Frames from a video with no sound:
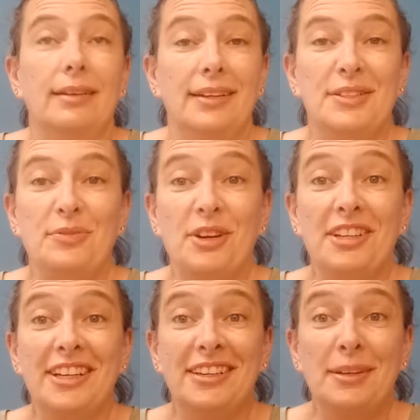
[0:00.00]
It's
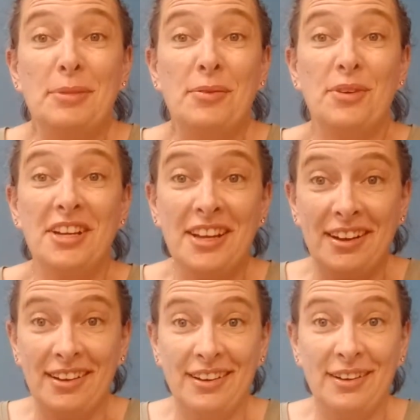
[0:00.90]
Friday and I'm not working.
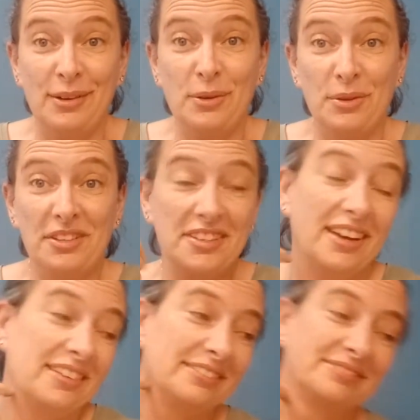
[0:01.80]
How cool is
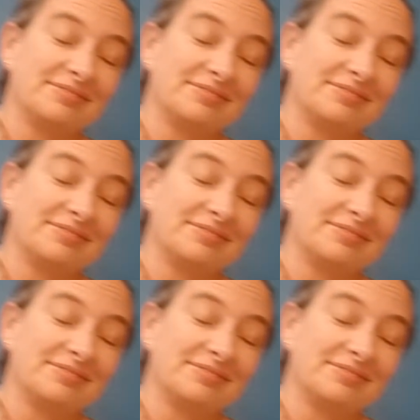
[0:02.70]
that?